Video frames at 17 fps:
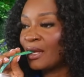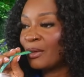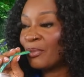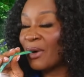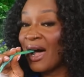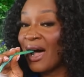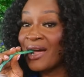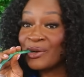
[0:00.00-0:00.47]

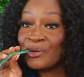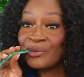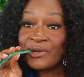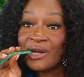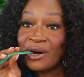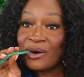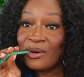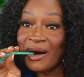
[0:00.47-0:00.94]
but I don't
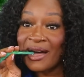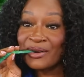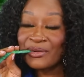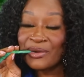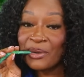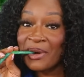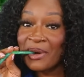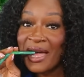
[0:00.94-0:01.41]
know. I
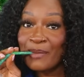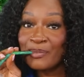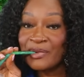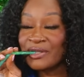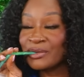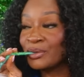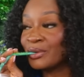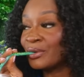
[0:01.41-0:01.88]
don't know what
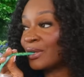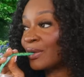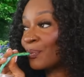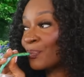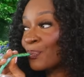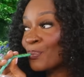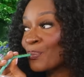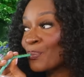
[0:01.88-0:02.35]
happened to it.